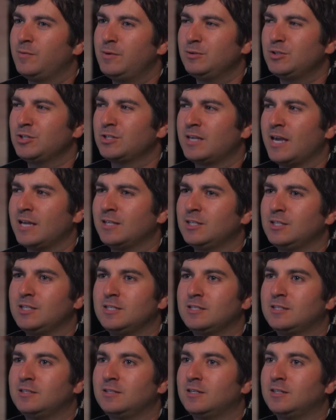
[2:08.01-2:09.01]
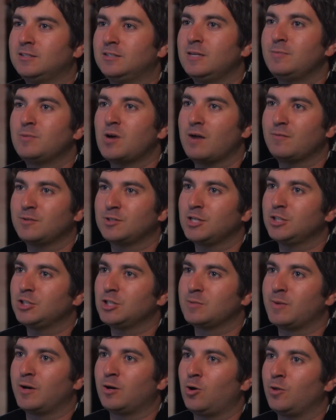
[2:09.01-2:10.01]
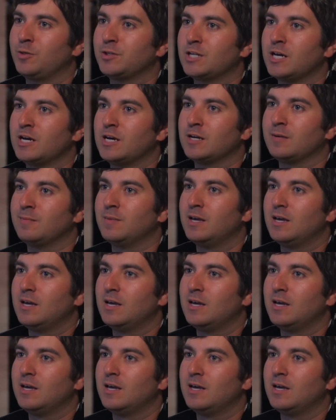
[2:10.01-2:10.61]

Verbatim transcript: We would just get into these deep conversations about it all the time.